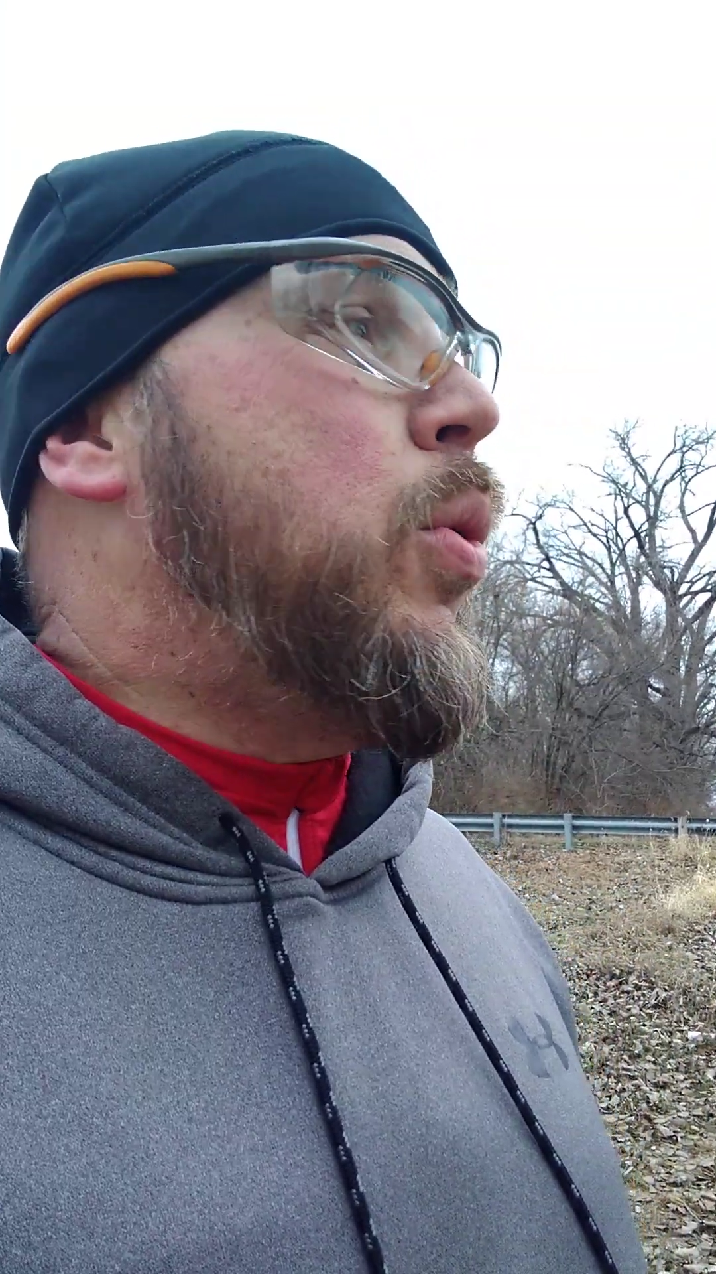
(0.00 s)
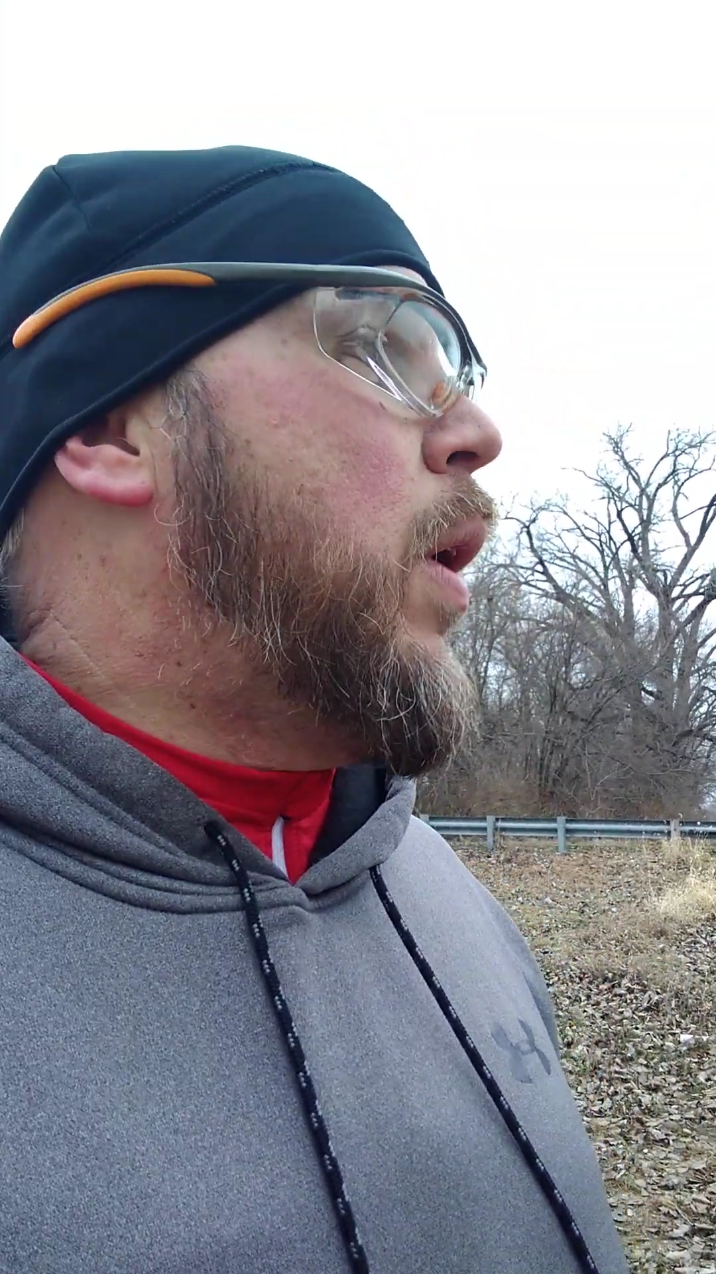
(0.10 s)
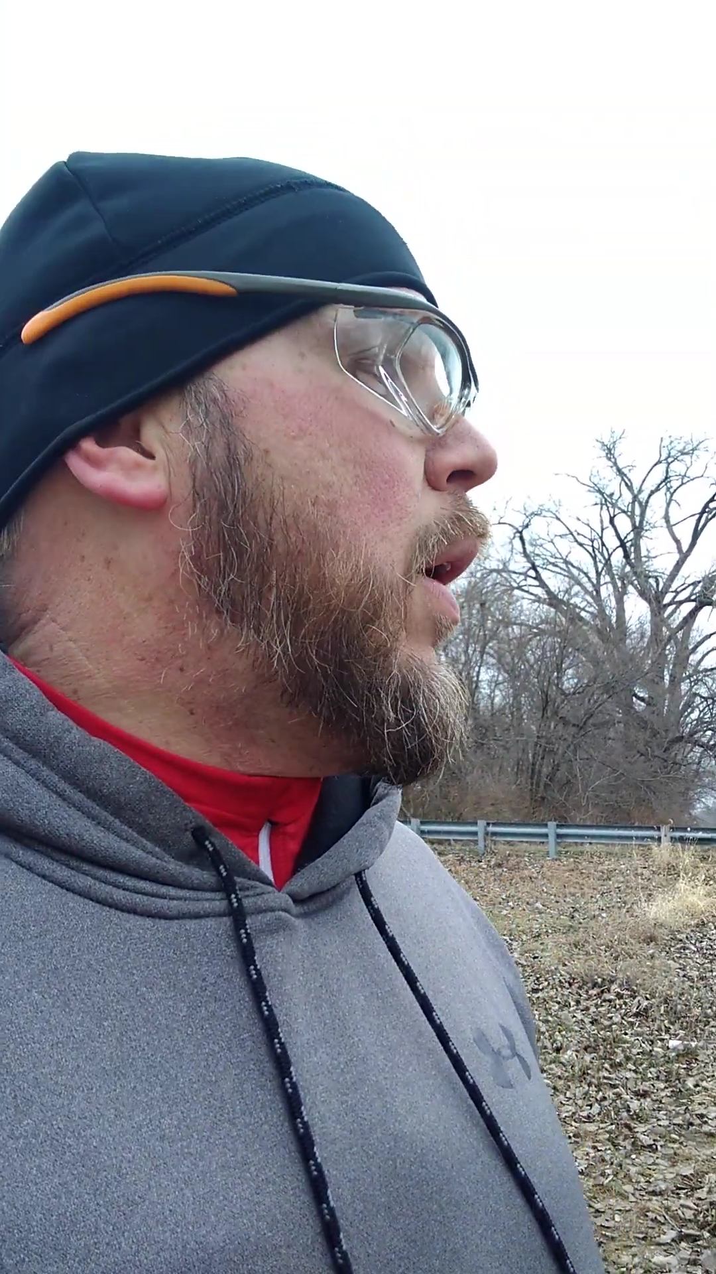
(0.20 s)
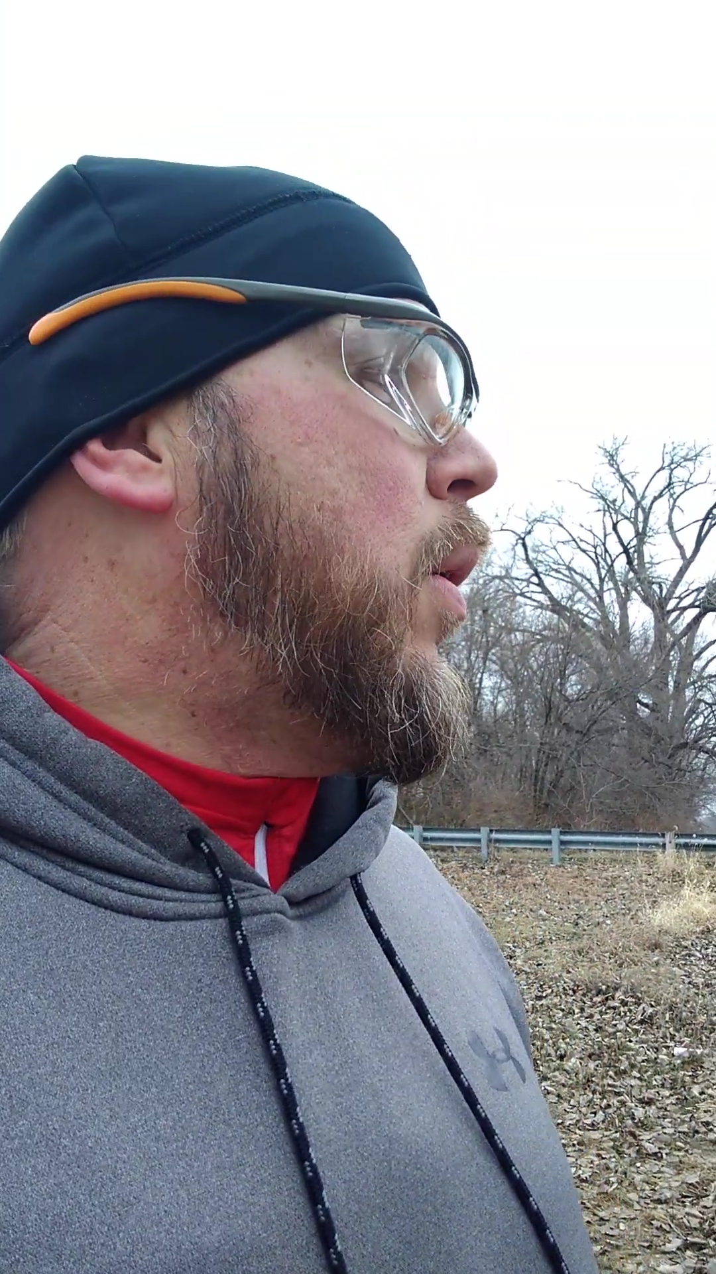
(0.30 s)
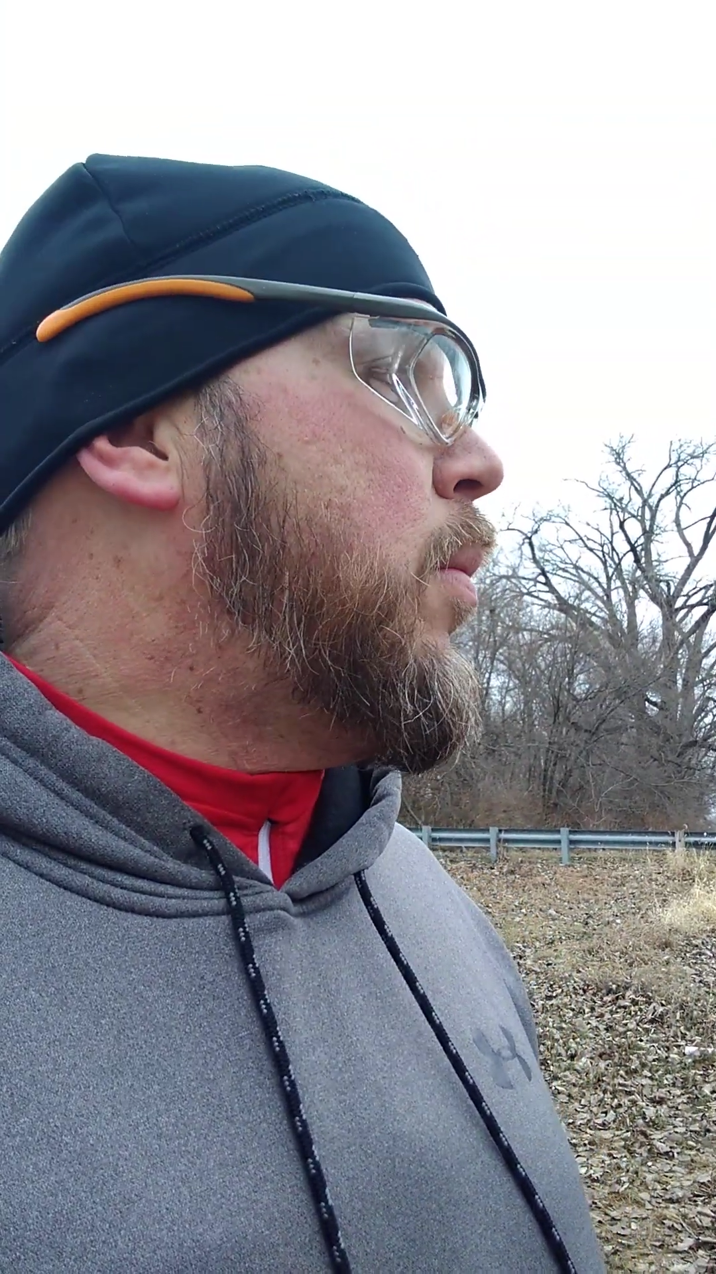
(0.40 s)

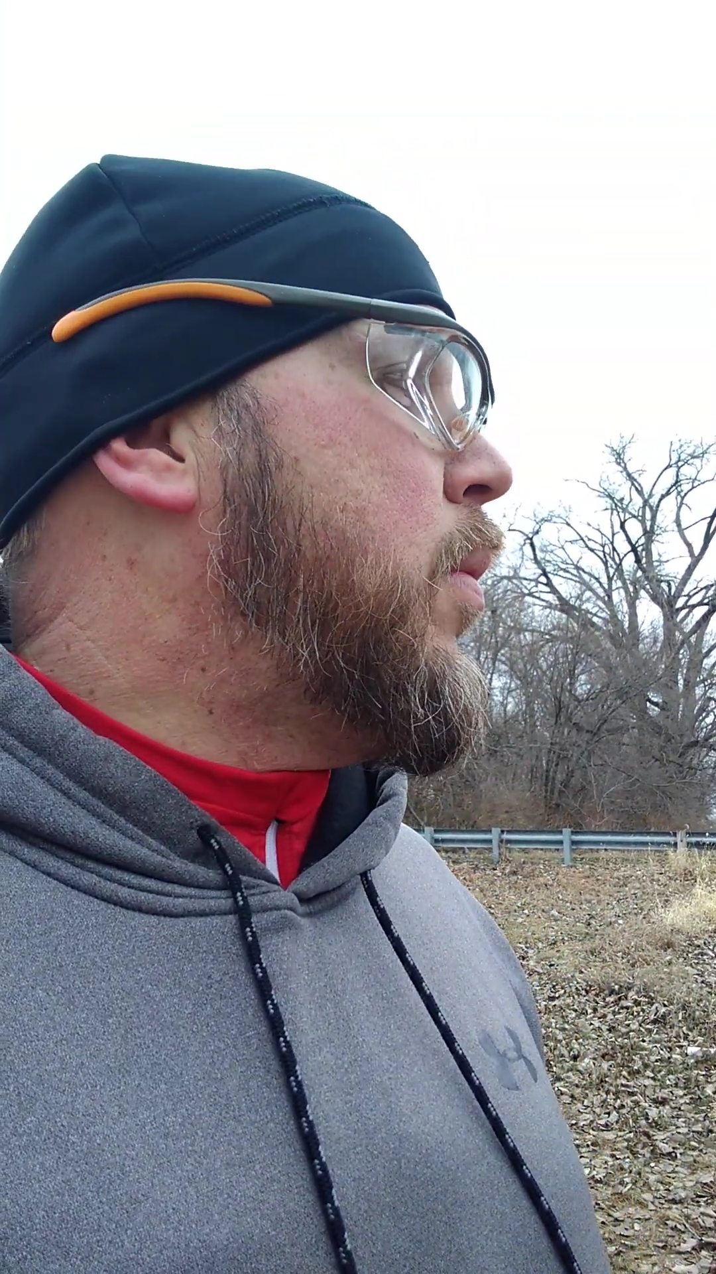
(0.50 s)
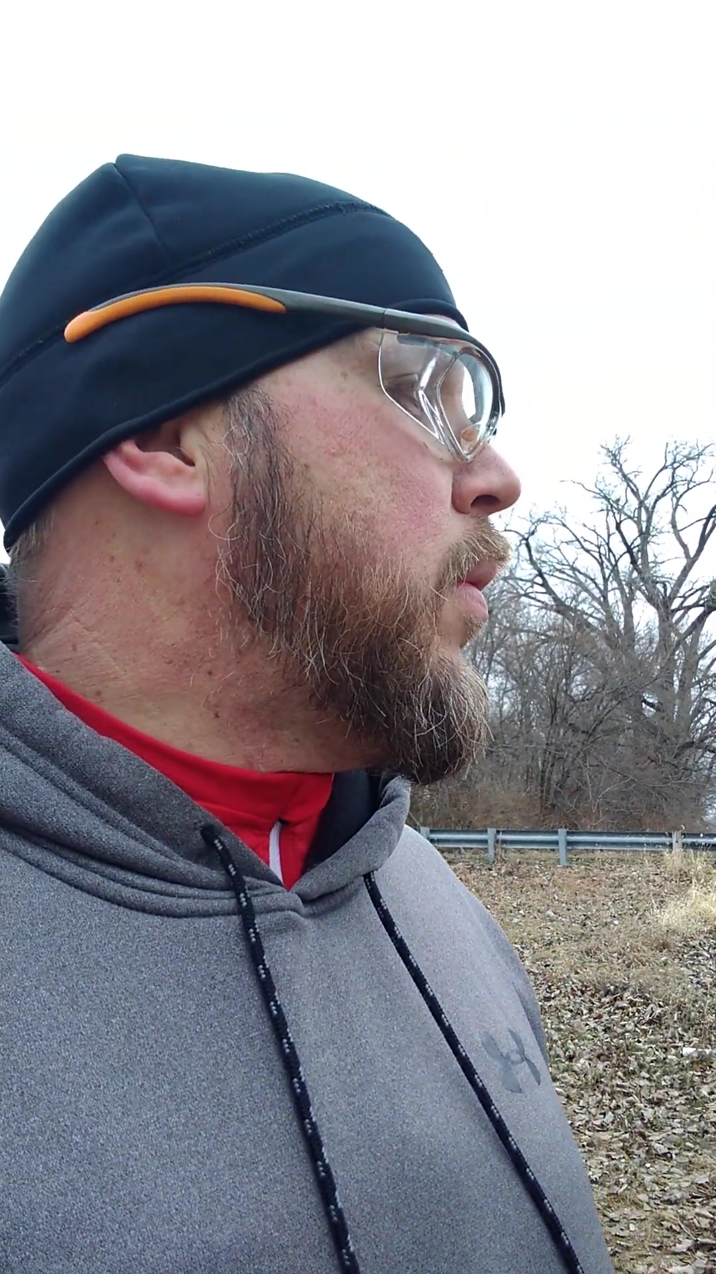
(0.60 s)
you out.